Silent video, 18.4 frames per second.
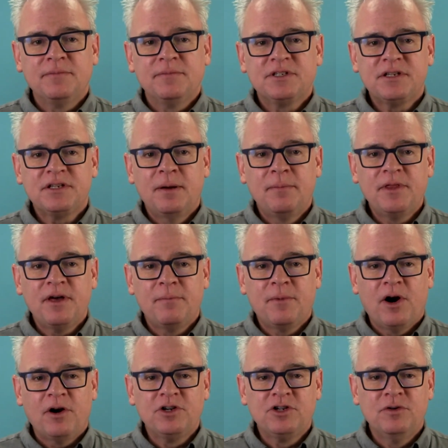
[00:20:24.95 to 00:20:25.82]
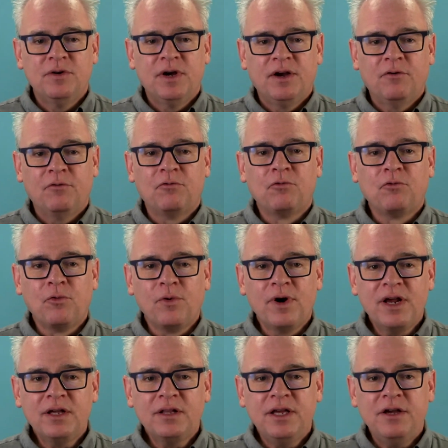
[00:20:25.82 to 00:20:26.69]
Some of them are doing
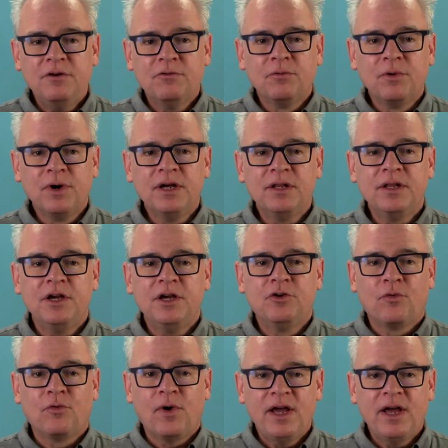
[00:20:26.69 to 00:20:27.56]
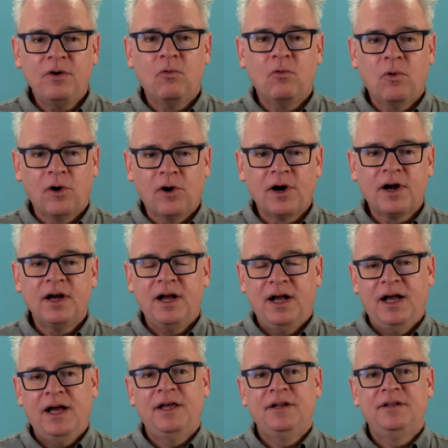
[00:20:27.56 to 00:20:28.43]
really great work
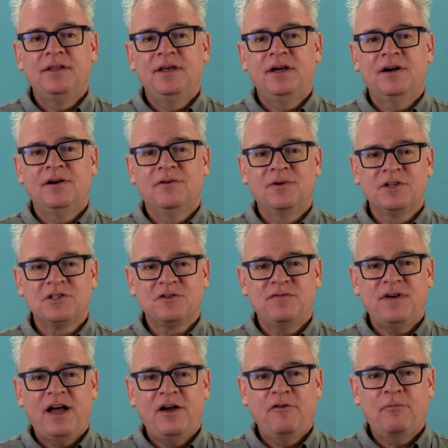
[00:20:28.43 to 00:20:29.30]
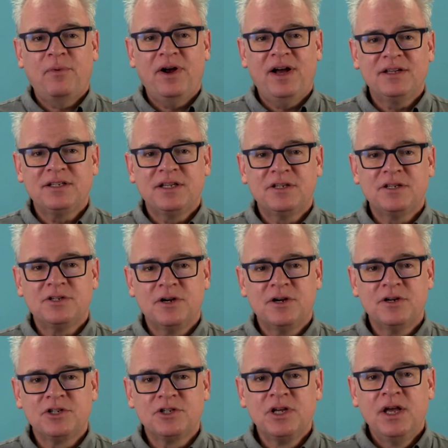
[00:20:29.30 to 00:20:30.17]
on their RISC-V
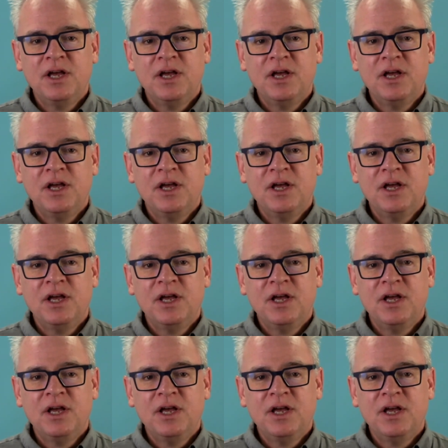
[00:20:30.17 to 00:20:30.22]
processors.